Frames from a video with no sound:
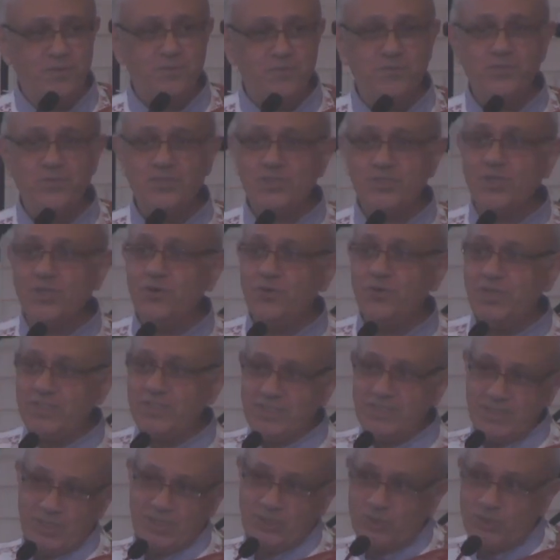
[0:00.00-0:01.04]
So, this
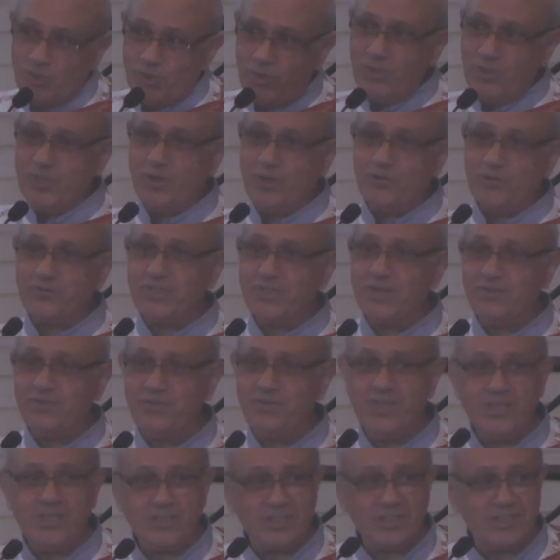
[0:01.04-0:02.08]
is the joy of
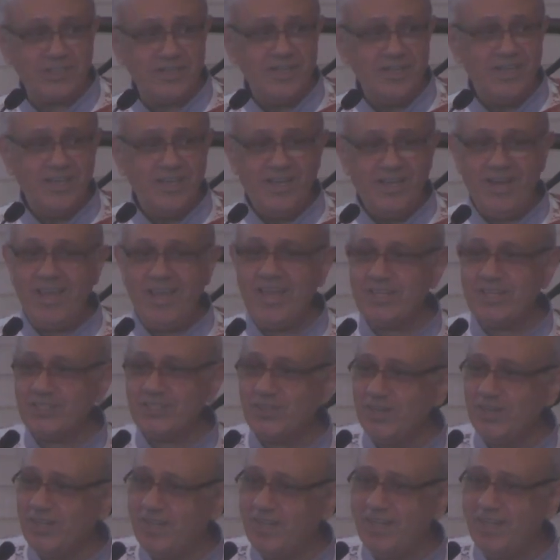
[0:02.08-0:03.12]
salvation, and
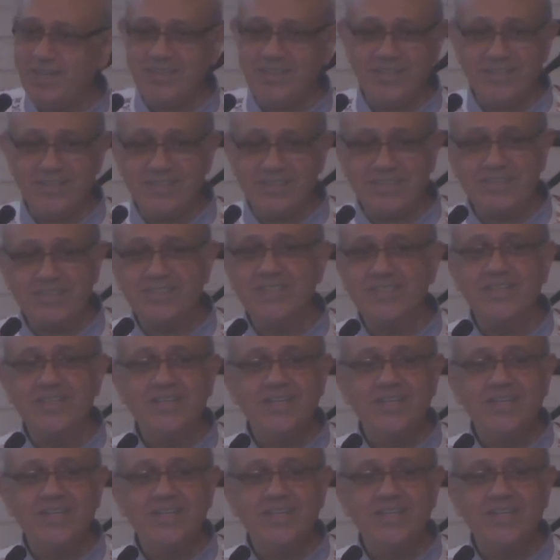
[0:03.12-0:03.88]
actually, it is.